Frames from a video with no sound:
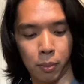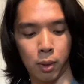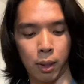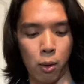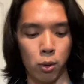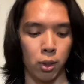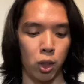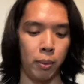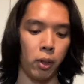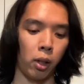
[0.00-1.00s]
that was a
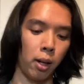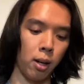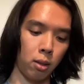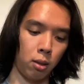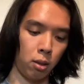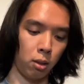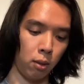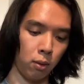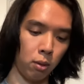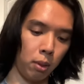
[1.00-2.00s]
GBRS
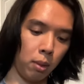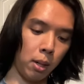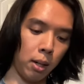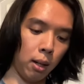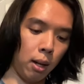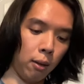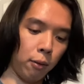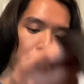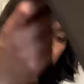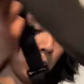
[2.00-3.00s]
given to me by a
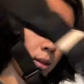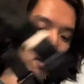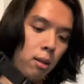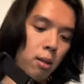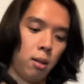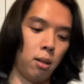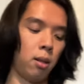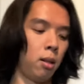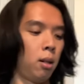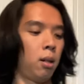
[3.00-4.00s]
friend.
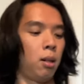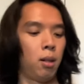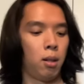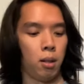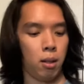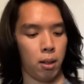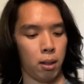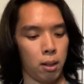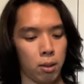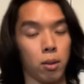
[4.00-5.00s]
And
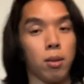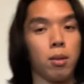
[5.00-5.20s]
as you can